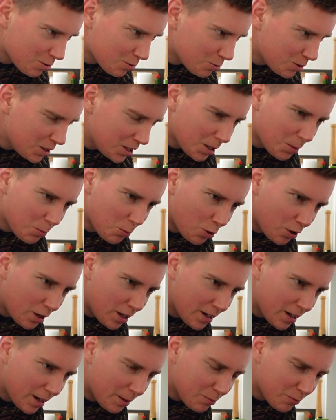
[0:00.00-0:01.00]
reading more,
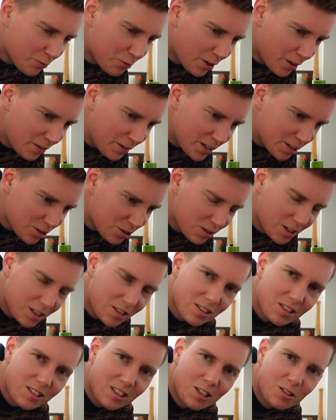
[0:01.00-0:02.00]
and I'm very
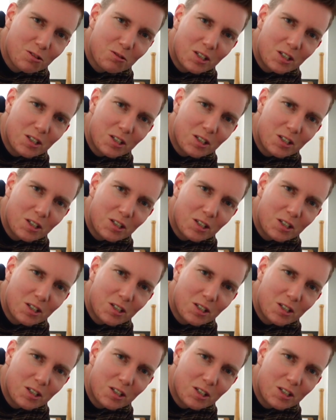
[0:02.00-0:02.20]
interested in